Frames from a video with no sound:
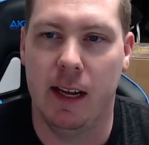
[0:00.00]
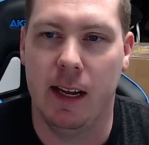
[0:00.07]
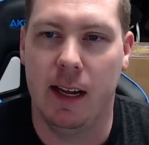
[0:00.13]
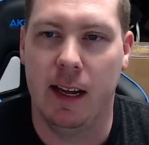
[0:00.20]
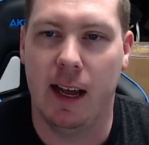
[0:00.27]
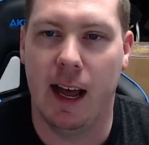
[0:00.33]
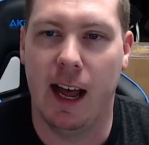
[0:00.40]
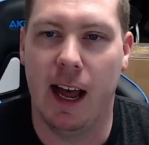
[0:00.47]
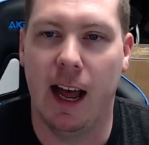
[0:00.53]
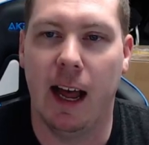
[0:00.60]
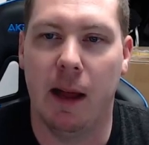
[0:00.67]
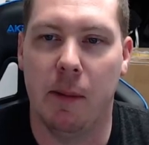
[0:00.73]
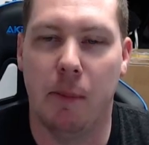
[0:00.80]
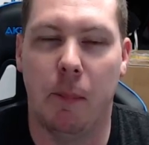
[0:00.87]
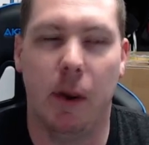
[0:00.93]
Uh,
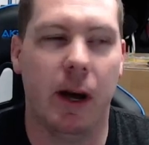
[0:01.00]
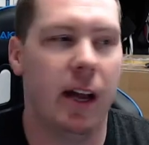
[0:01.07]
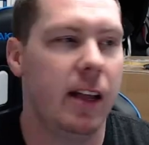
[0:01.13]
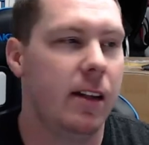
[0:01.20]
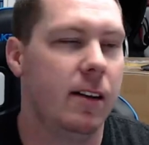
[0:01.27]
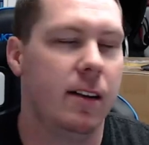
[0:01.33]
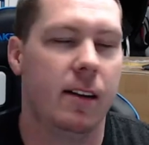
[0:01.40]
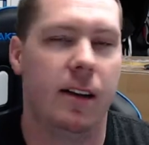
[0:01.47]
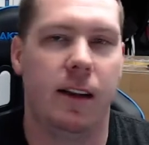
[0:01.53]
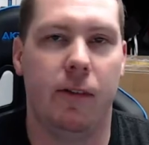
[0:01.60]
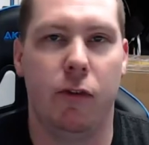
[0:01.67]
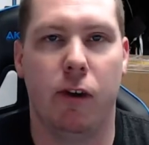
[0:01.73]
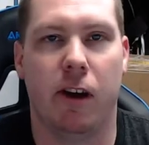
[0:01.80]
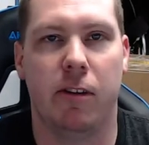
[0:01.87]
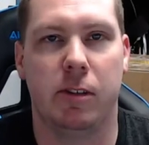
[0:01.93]
but if you
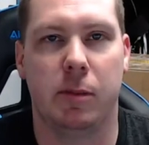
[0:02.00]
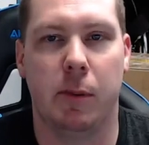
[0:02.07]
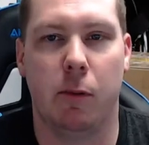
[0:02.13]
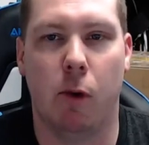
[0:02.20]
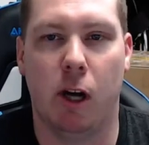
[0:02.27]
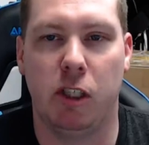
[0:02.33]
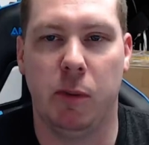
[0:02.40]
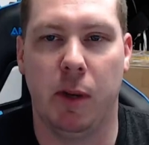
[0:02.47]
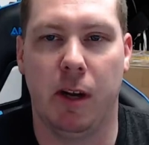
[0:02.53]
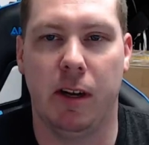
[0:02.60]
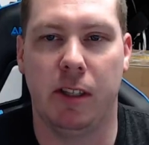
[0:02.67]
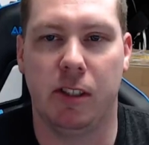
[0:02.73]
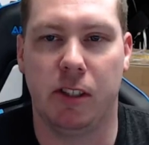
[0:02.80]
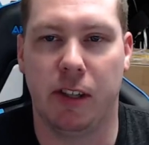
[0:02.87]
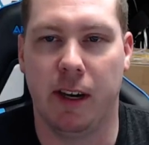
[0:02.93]
guys have been watching me on
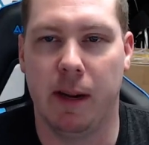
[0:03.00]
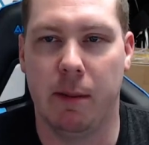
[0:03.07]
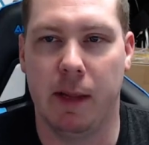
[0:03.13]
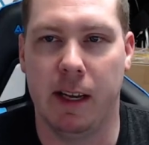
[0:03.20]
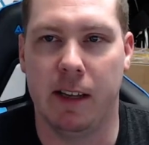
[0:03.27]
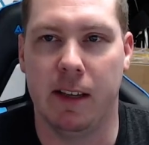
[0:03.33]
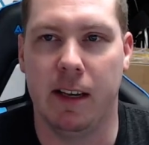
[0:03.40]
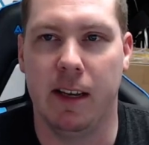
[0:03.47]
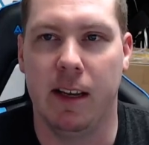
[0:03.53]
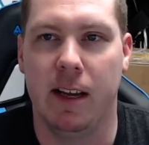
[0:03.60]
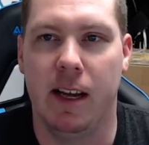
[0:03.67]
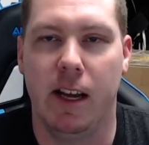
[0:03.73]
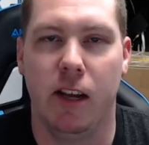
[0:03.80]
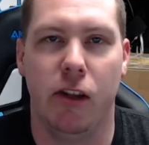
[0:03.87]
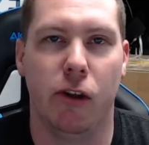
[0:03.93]
Instagram lately,
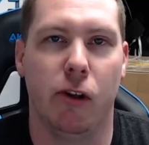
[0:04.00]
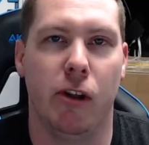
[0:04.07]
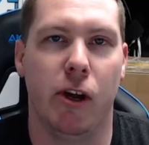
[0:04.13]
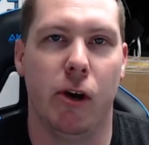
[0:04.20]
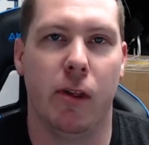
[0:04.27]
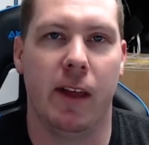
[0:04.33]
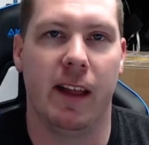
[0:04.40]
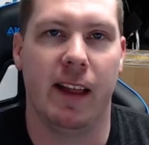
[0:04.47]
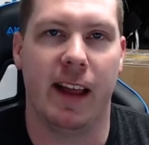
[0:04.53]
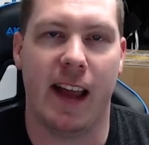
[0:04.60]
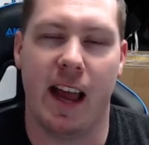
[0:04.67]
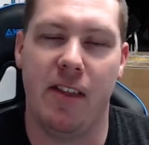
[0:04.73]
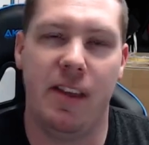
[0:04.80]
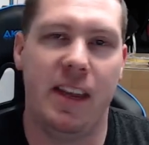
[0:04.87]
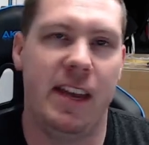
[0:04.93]
you'll know that like I
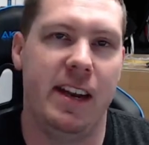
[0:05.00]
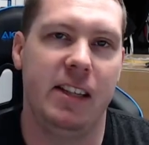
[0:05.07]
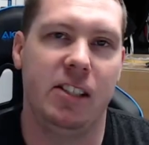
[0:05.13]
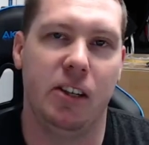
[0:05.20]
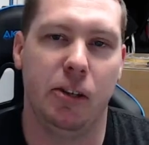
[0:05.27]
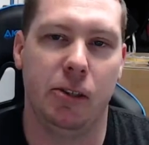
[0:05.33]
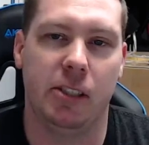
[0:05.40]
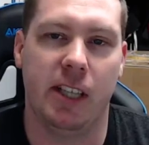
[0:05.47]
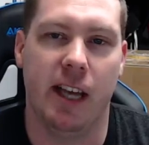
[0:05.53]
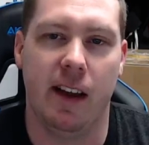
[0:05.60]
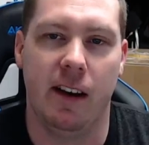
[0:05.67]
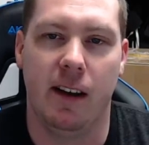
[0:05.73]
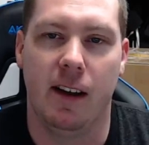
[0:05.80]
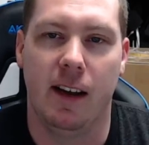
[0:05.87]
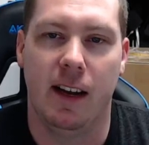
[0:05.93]
think he needs a new set.
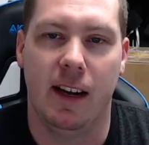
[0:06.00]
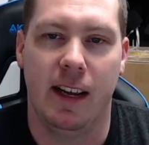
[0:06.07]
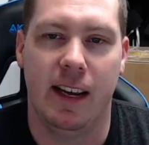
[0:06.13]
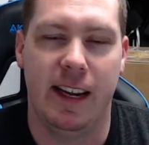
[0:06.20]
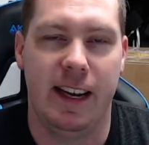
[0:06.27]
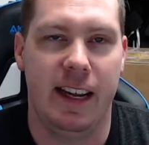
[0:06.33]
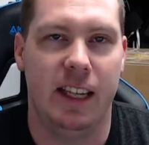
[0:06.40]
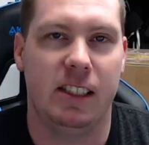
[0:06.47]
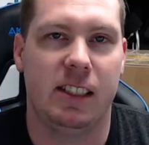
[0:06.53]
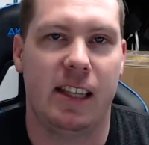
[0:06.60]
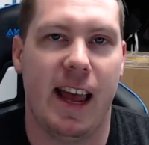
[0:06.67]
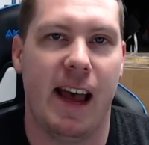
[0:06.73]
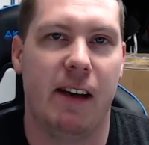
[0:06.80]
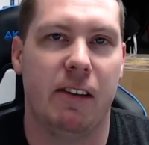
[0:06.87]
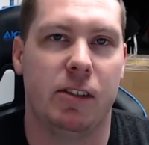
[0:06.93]
He needs to
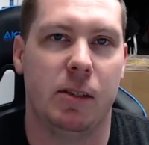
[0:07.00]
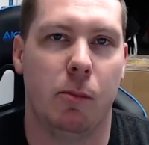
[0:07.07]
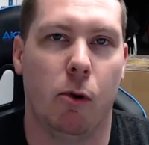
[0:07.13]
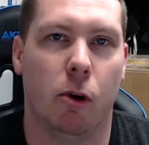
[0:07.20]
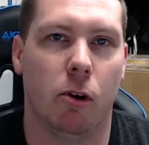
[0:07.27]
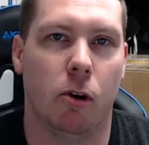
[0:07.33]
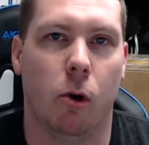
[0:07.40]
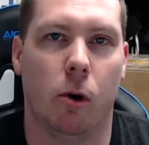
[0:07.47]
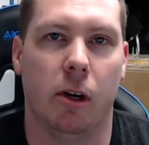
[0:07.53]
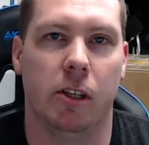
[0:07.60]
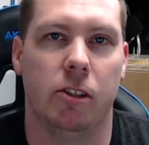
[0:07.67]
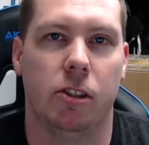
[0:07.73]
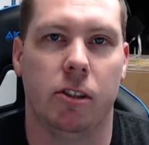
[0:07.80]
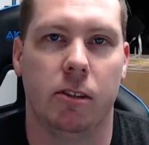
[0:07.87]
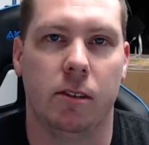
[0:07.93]
have some more
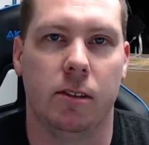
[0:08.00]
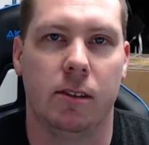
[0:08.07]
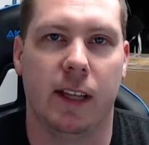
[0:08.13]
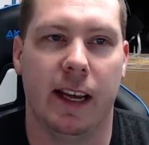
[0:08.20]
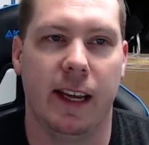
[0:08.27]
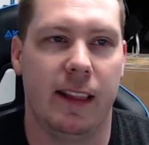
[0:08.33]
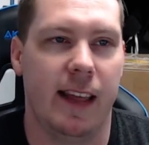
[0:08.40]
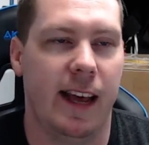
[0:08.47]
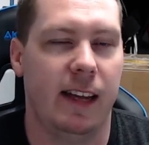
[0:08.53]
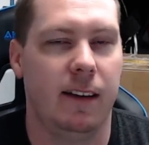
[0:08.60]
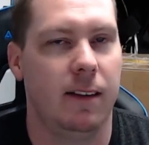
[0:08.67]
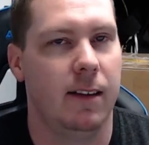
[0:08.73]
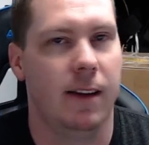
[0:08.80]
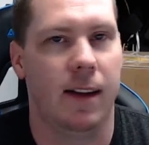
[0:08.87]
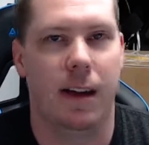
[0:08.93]
orange. Like that
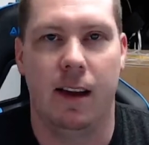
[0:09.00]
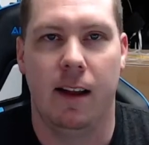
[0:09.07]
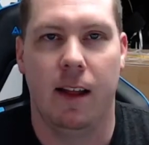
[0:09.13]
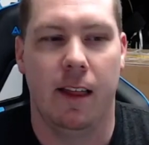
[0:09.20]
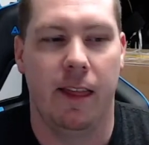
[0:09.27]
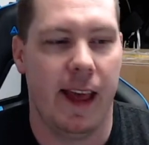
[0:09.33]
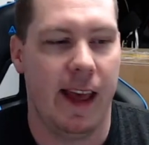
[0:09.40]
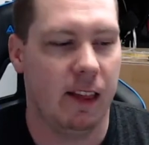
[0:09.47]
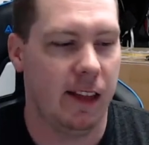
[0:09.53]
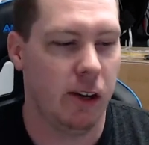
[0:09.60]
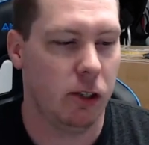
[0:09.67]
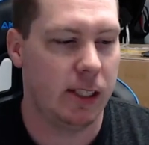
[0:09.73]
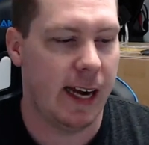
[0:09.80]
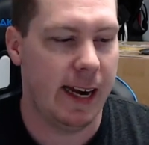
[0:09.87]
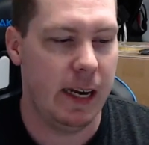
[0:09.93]
that little
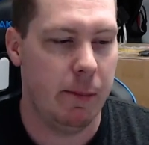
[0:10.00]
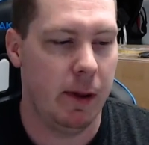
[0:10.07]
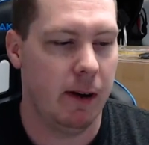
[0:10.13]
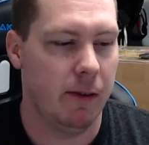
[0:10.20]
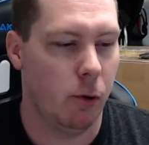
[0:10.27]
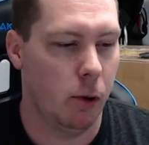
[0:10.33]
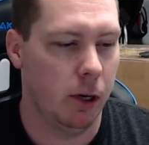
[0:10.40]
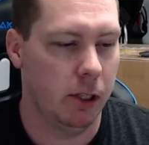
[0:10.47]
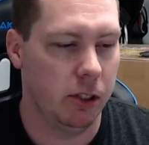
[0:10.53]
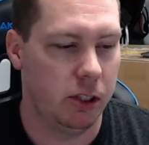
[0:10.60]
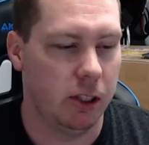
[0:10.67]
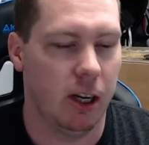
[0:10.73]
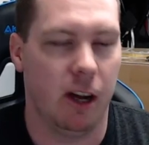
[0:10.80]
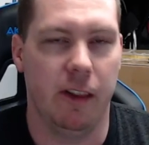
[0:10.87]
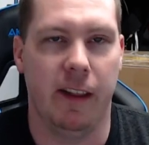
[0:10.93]
tiny bit of orange
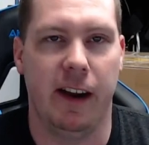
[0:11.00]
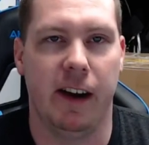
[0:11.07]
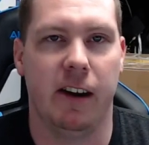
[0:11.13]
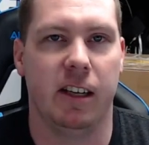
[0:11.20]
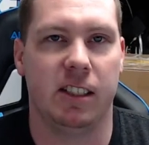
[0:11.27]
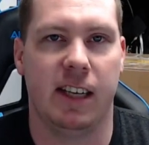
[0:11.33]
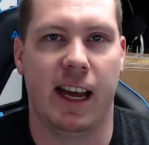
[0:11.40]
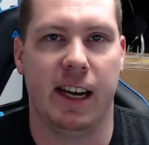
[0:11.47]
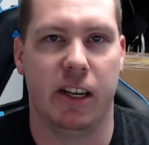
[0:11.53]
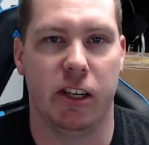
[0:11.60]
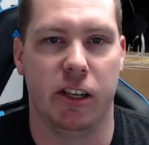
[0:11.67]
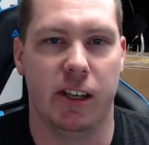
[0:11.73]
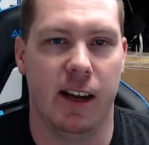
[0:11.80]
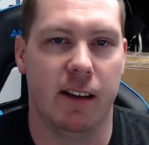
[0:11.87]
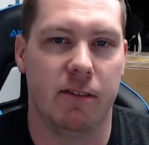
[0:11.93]
on there is not good
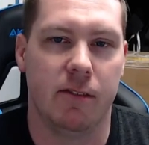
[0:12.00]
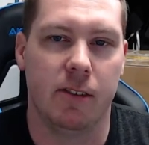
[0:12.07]
enough.